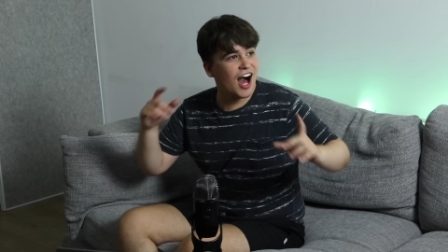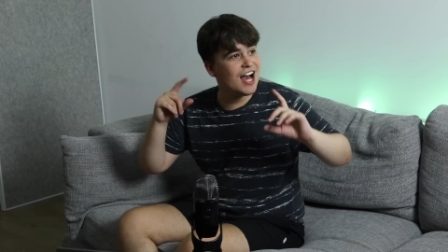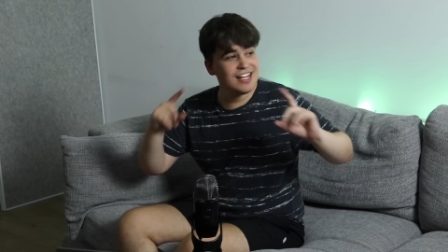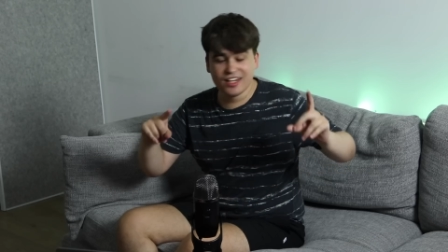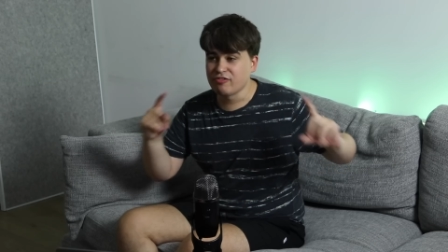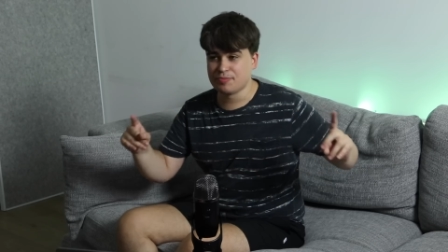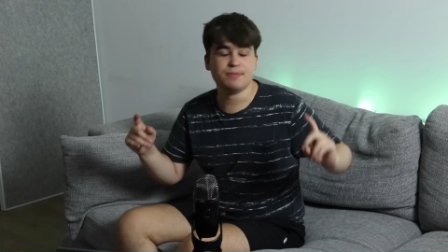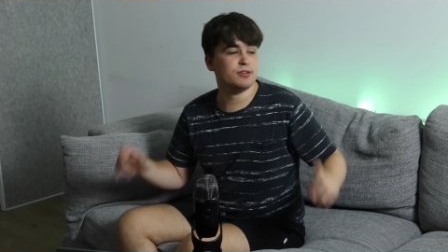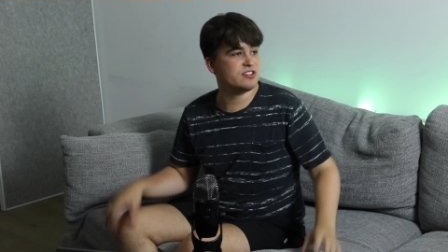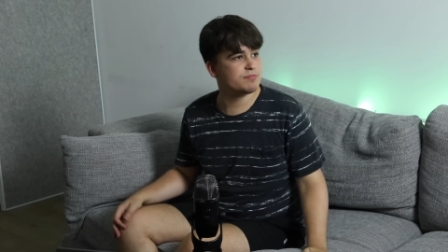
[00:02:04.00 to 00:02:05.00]
I love
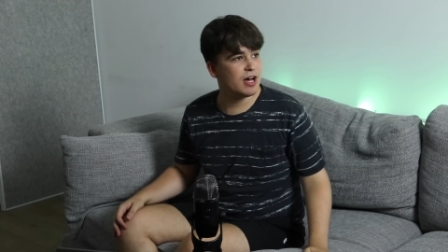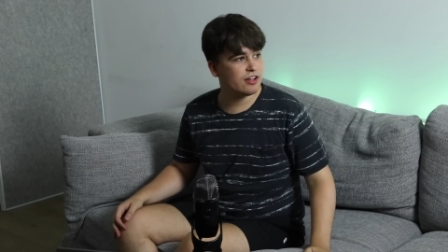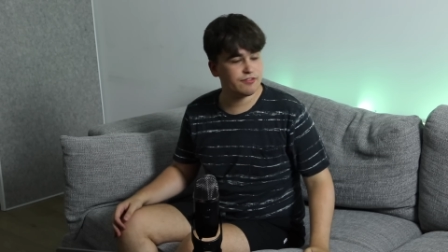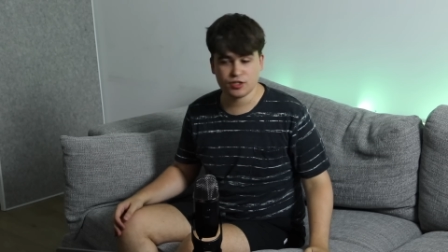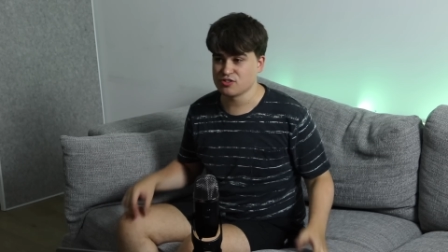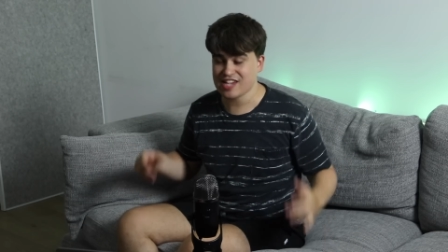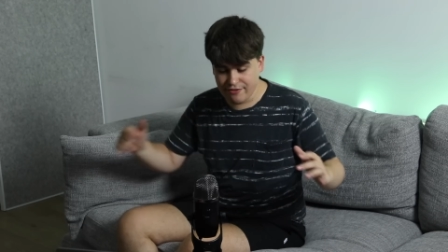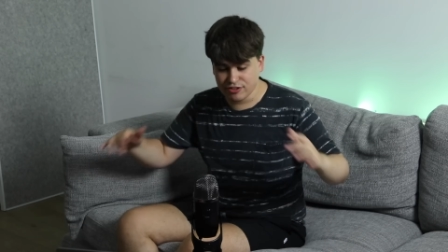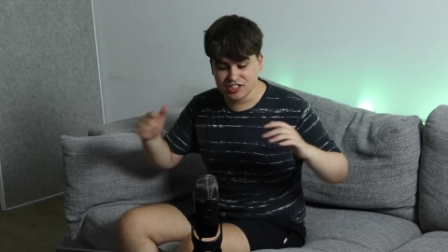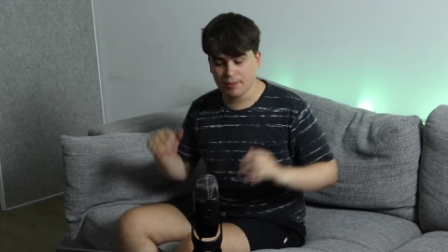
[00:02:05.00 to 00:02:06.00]
people who smile at funerals.
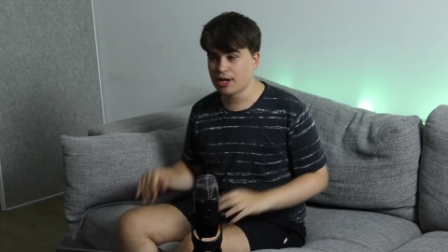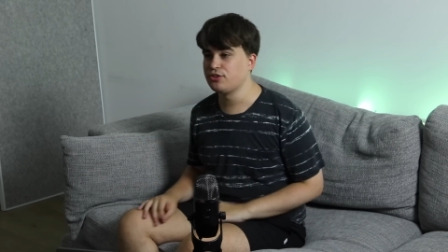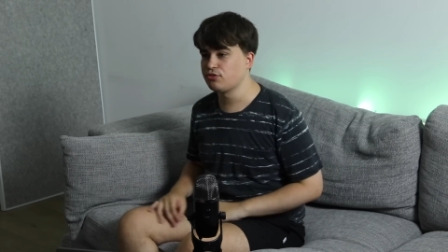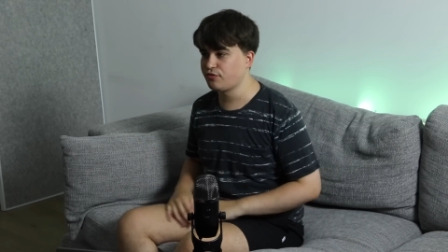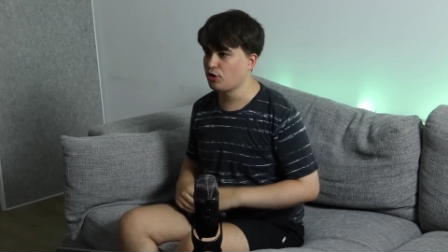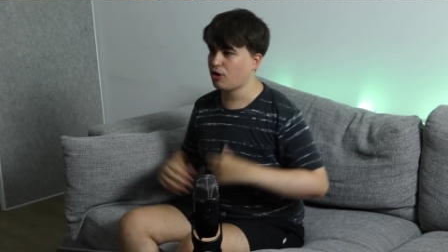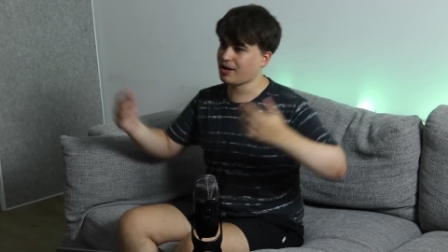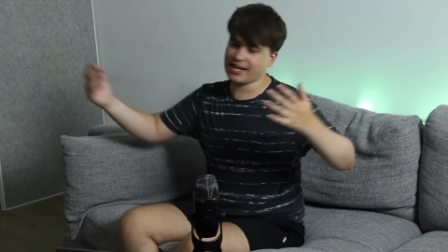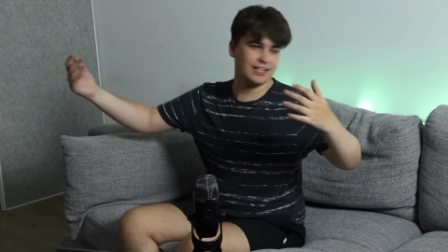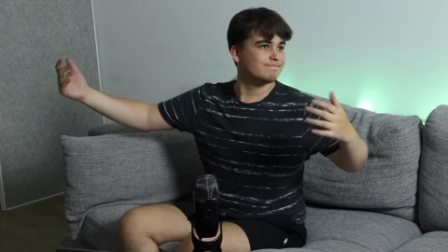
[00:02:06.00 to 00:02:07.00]
Every time I go to a funeral, I'm like,